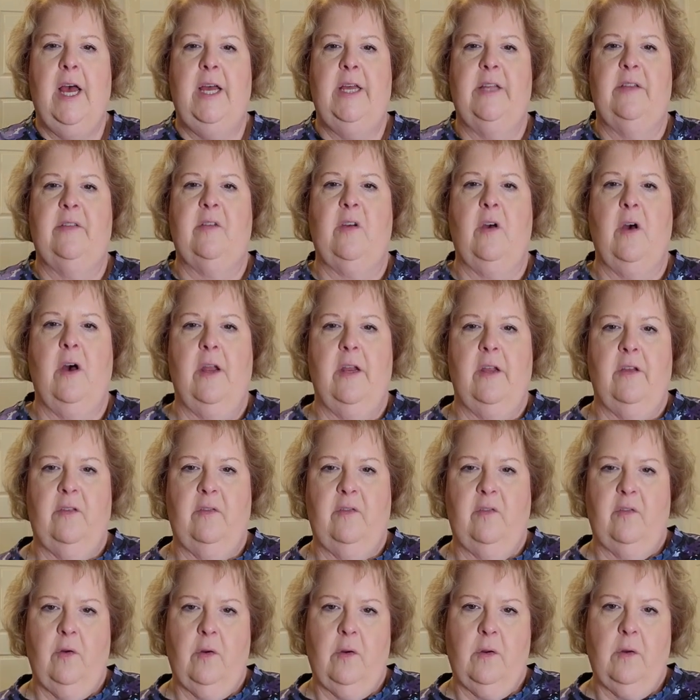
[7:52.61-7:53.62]
It's got a
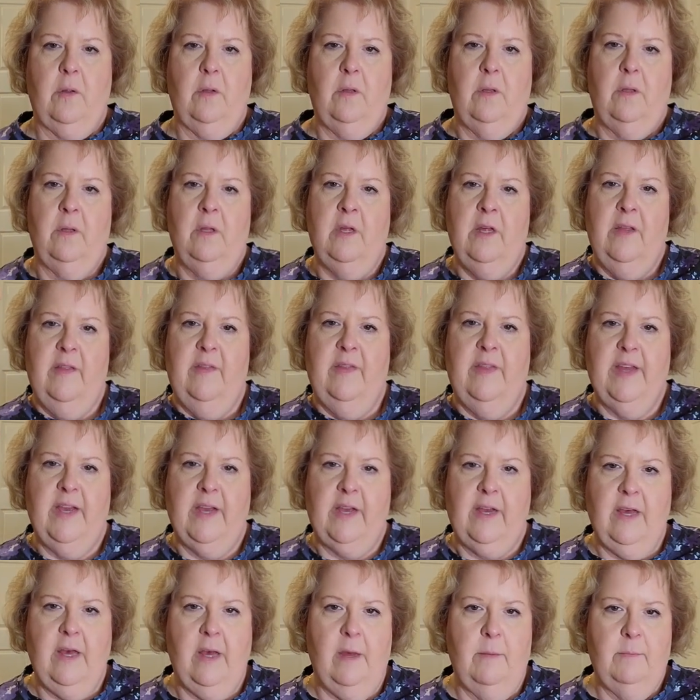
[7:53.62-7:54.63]
circle
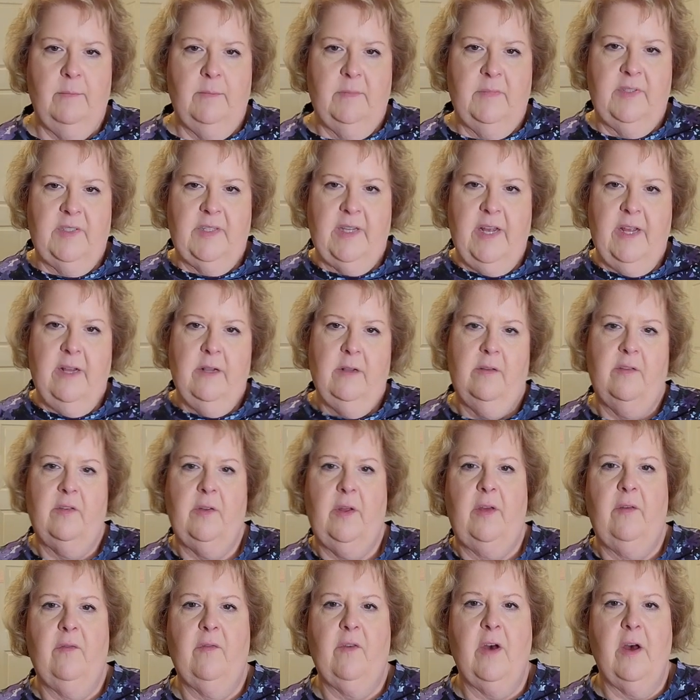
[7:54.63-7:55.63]
that comes, and
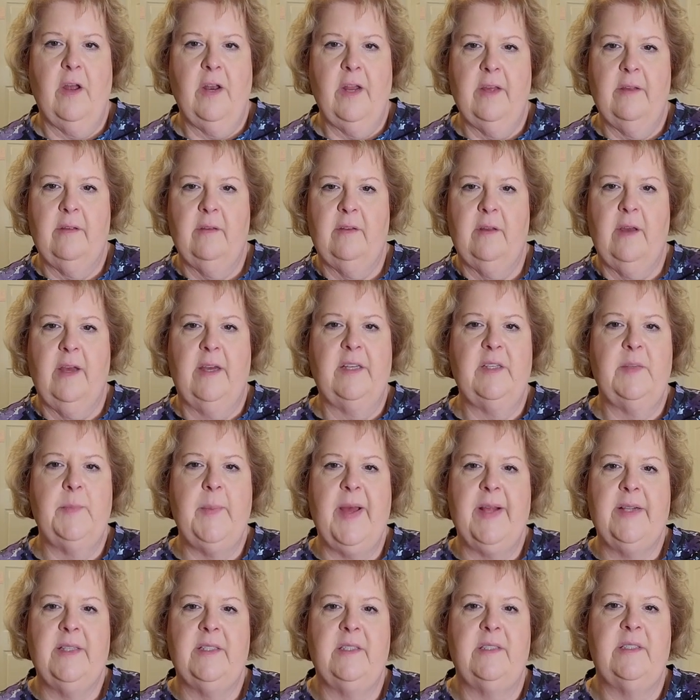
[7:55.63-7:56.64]
so you've got an
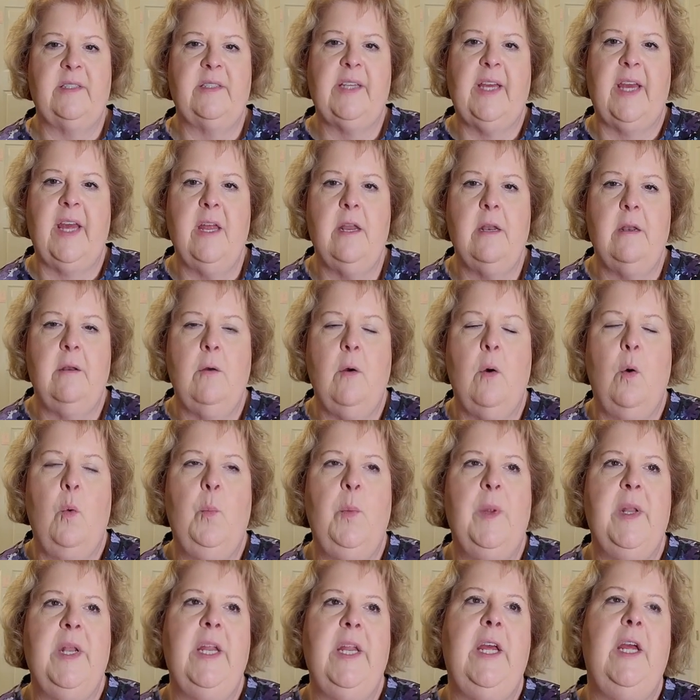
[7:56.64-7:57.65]
expanse of skin
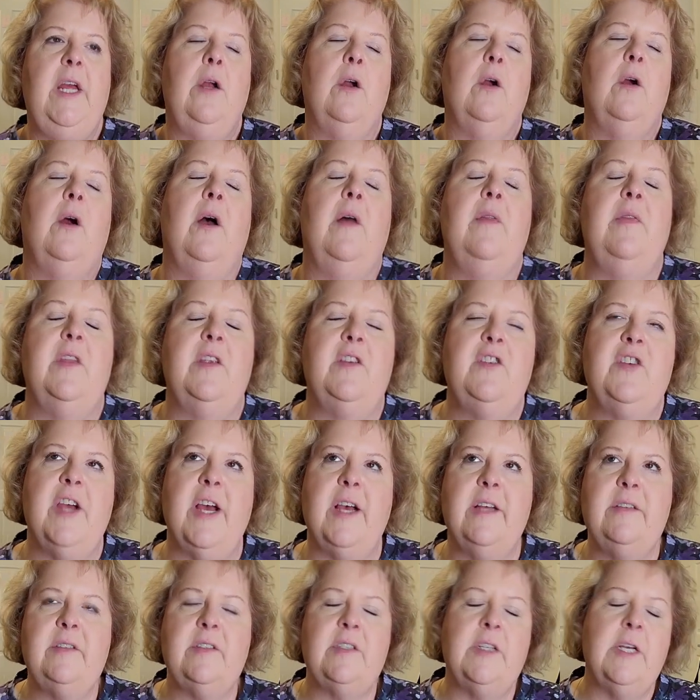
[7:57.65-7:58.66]
open here on the
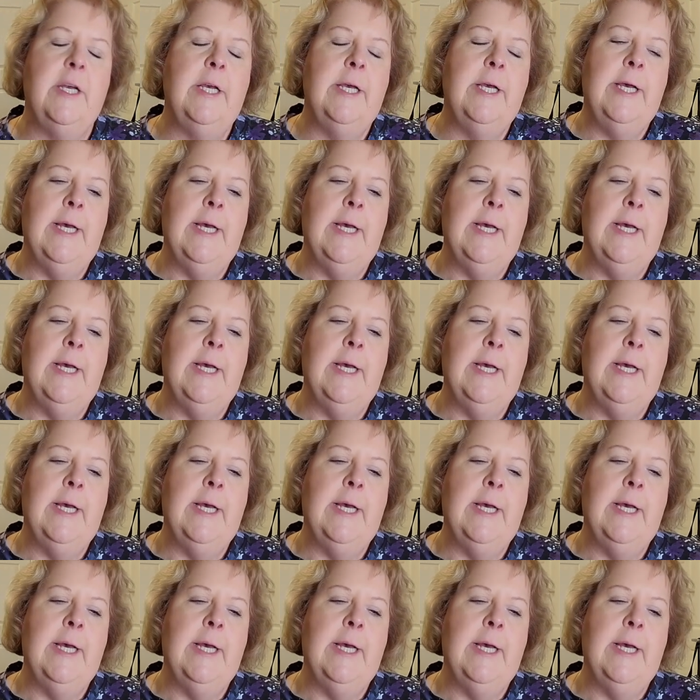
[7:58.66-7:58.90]
chest.